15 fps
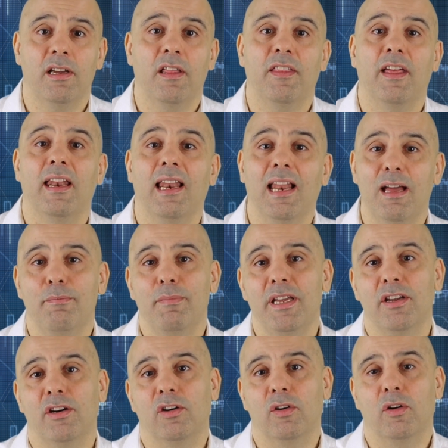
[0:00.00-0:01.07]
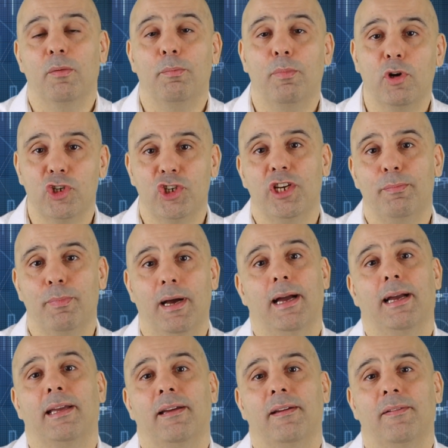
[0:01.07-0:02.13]
then let me know, push it
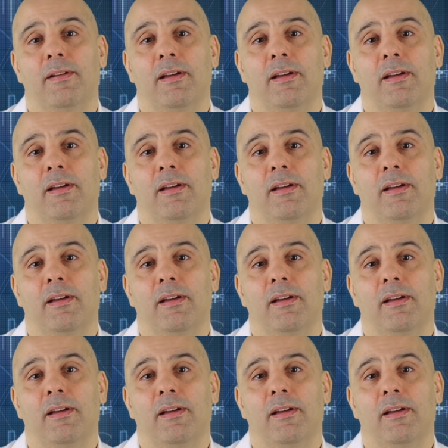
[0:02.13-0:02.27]
back.